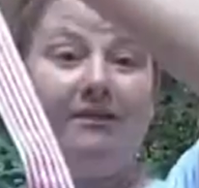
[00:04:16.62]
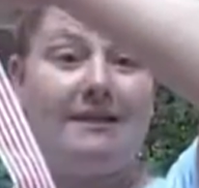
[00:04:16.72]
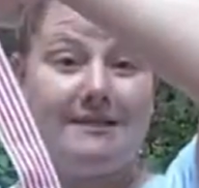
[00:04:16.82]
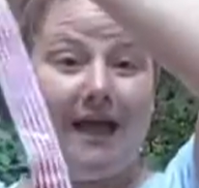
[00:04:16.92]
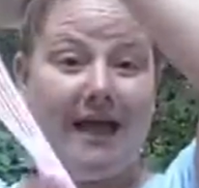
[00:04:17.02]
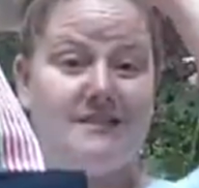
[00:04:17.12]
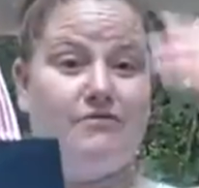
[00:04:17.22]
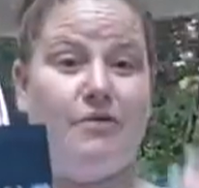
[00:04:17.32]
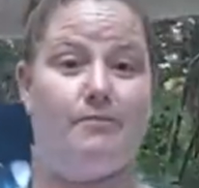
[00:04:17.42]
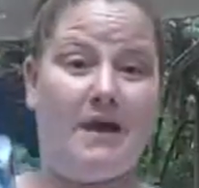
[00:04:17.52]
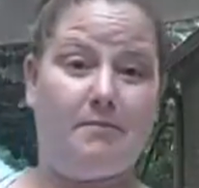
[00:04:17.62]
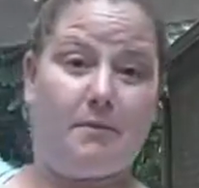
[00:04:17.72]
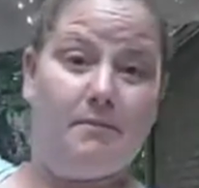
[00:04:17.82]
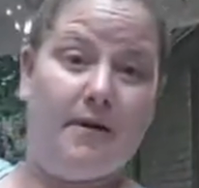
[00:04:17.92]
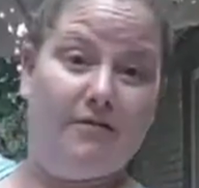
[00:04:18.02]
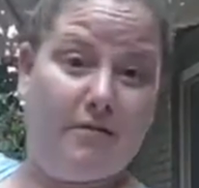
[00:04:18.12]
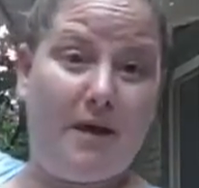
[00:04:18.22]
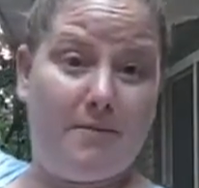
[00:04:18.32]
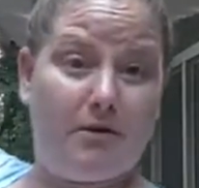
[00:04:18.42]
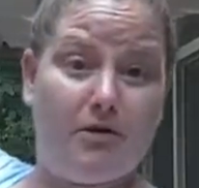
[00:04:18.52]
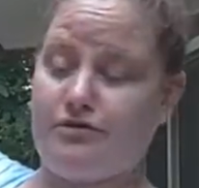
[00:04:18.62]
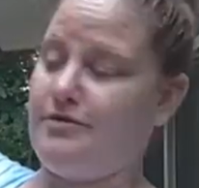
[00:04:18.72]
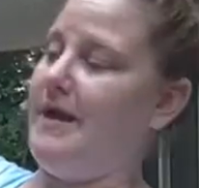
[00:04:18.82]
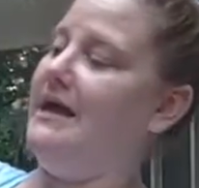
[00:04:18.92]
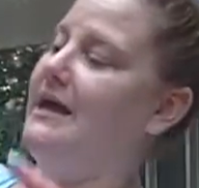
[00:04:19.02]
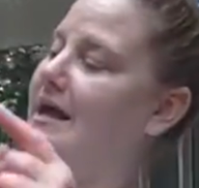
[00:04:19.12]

the size of a paper grocery bag,